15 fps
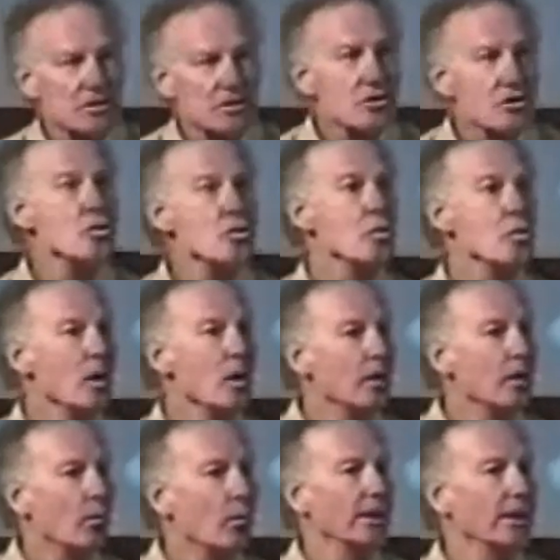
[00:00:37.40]
knew
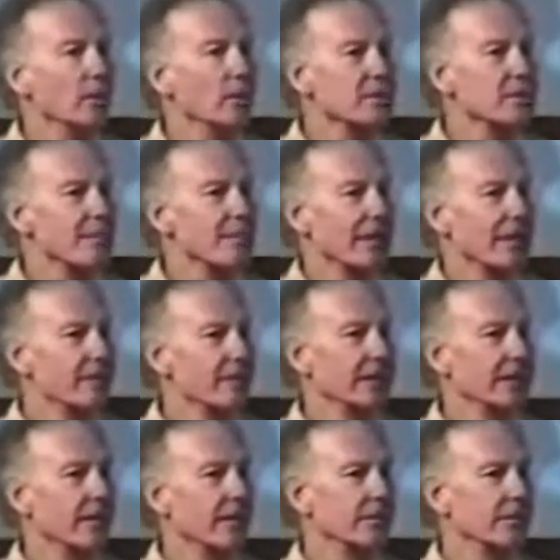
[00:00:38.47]
what those
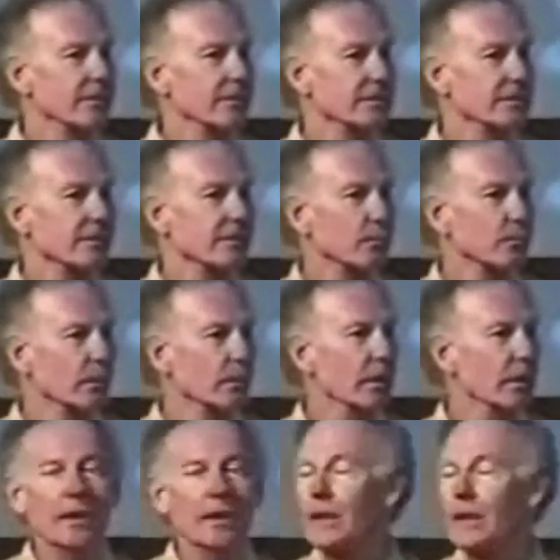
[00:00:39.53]
demographic characteristics
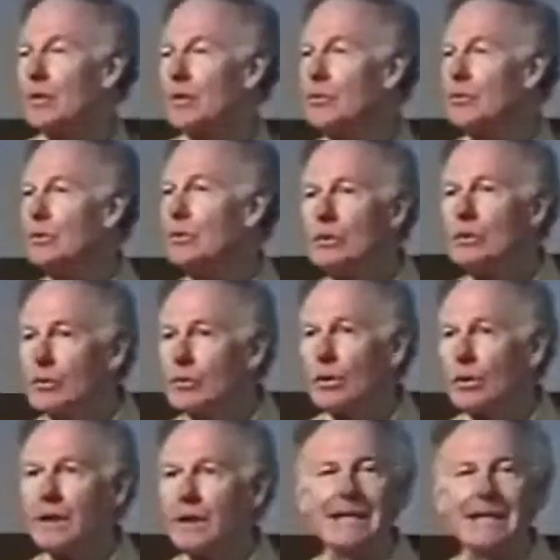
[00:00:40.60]
were, you
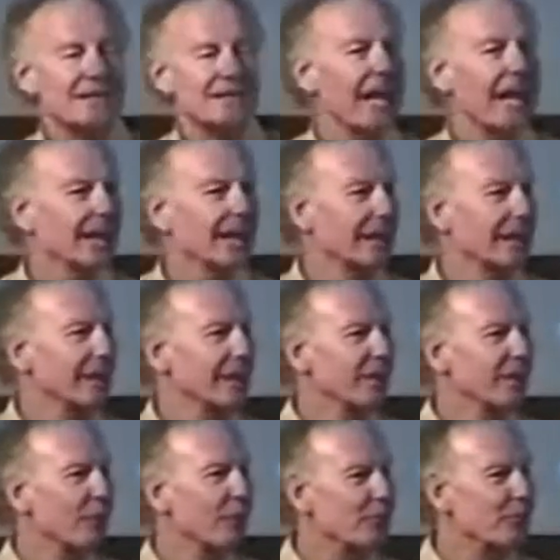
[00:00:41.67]
knew exactly
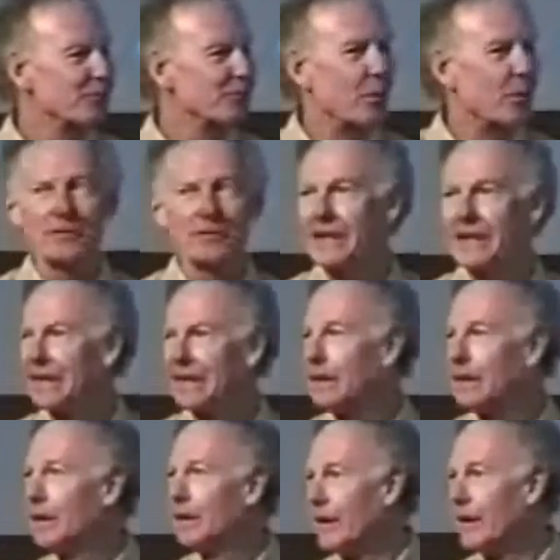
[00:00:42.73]
what was
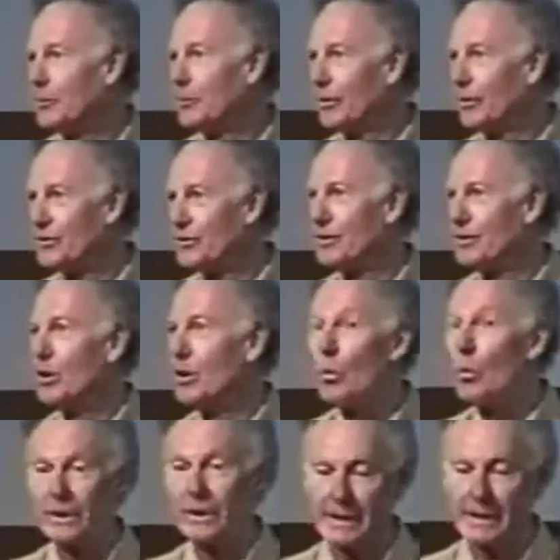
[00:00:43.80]
motivating that person,
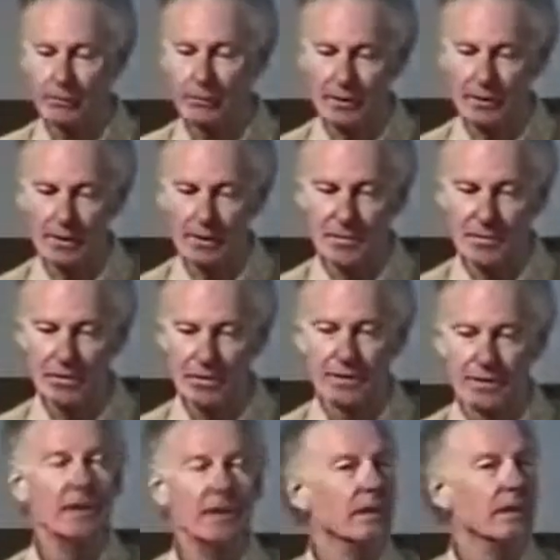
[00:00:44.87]
what they were all about.
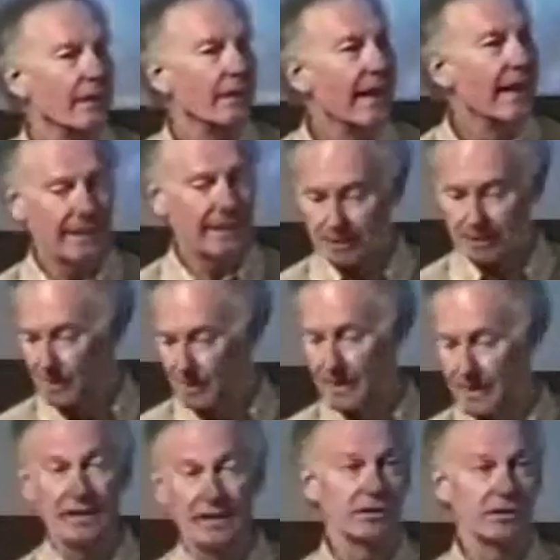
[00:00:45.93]
That
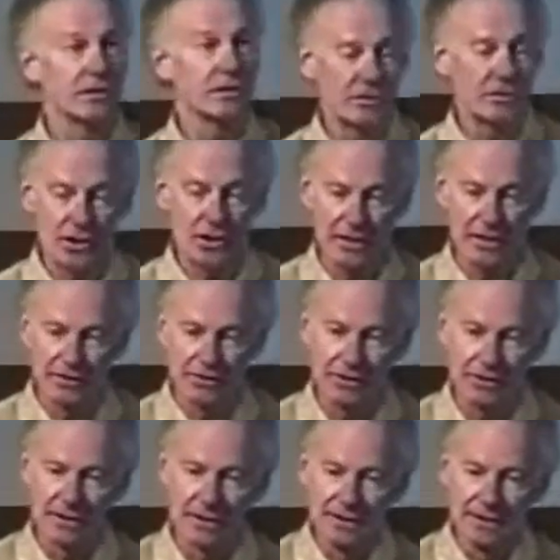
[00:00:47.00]
has
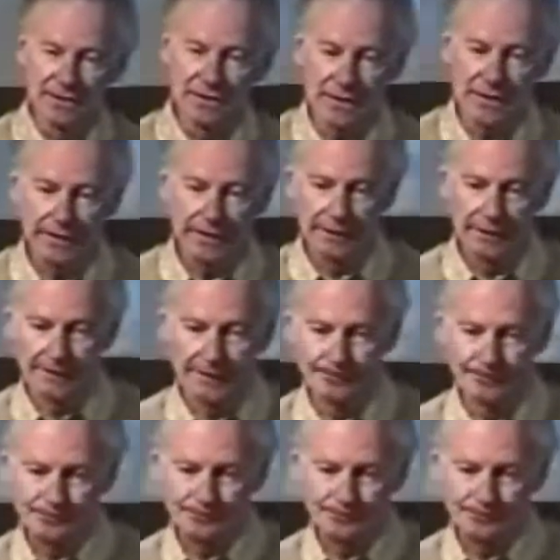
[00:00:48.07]
changed. Secondly,